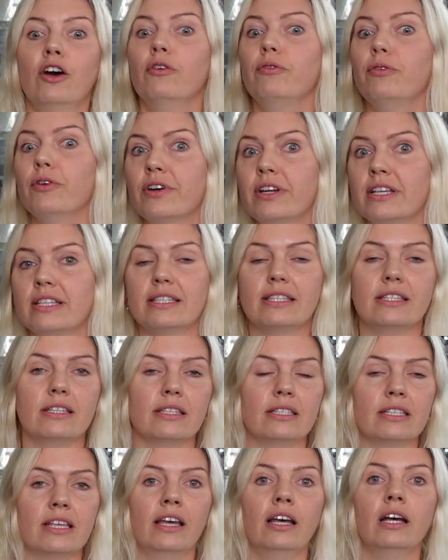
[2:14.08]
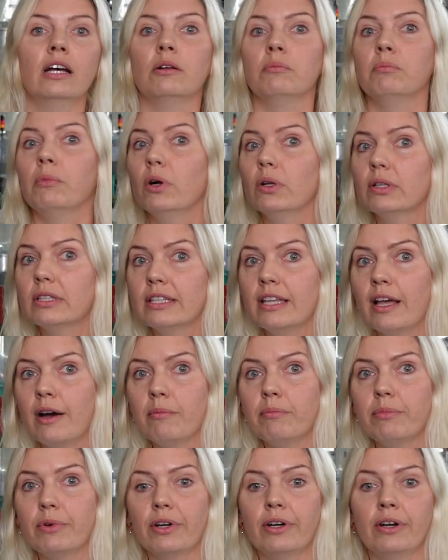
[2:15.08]
For instance, mold
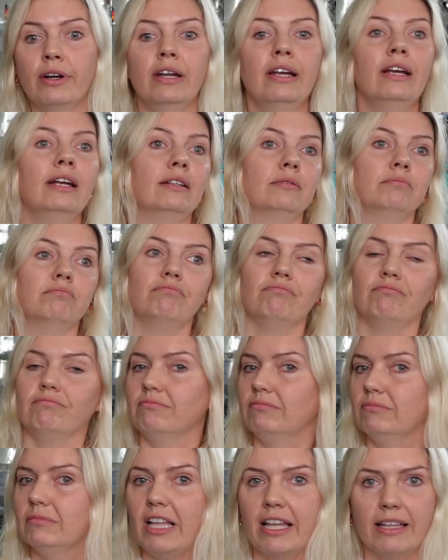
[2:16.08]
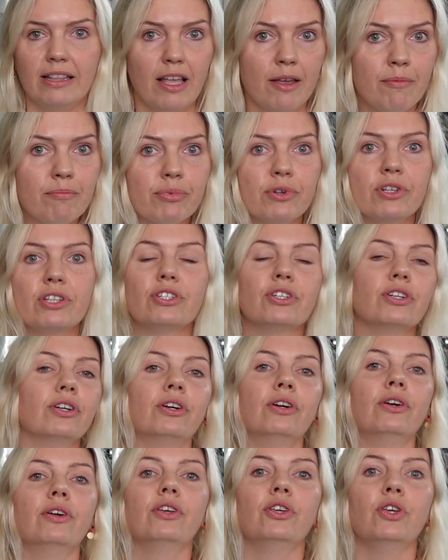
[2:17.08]
number, the
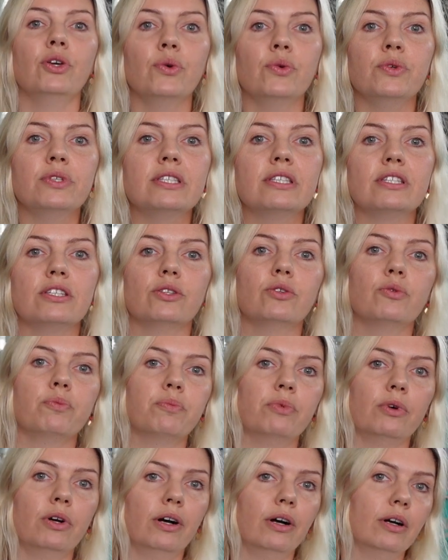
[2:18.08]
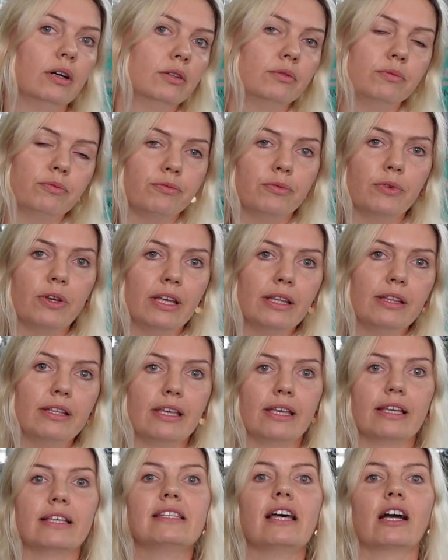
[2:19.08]
temperature used in the
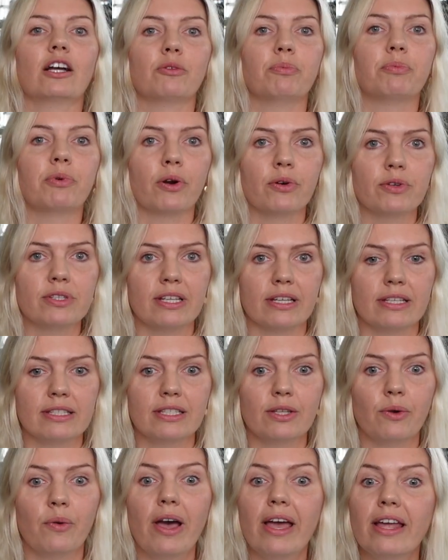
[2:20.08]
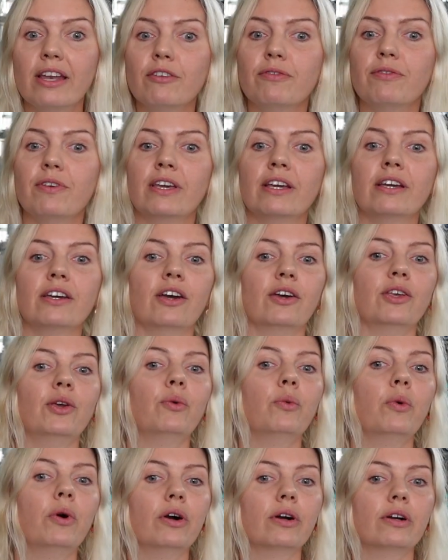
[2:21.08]
exact process. So anything your
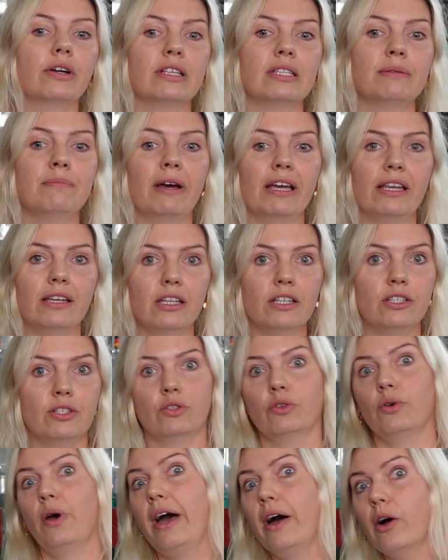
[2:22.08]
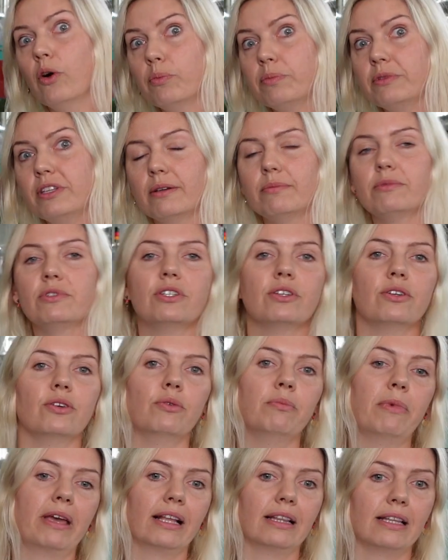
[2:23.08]
workers might need to help them
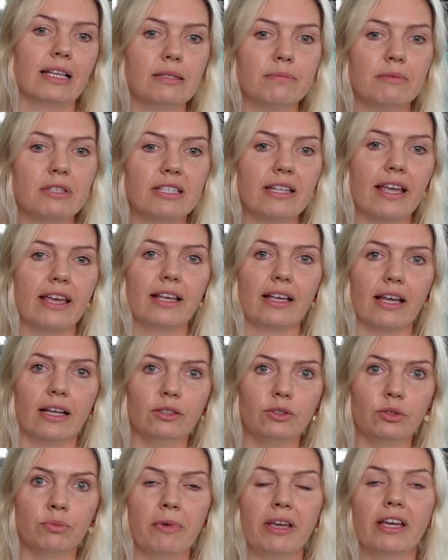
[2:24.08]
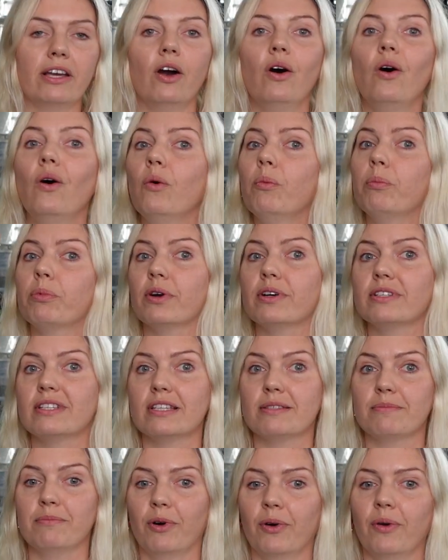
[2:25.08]
to make less mistake and to make whole
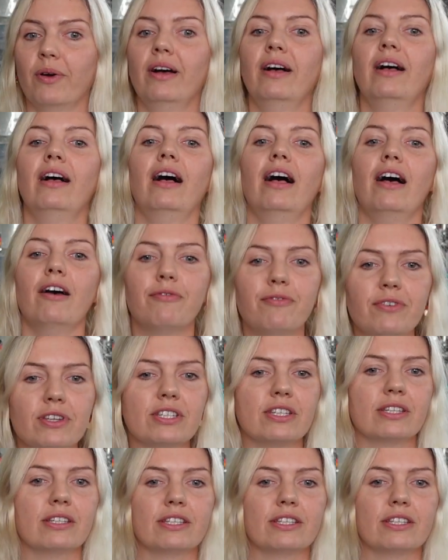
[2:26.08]
process more efficient.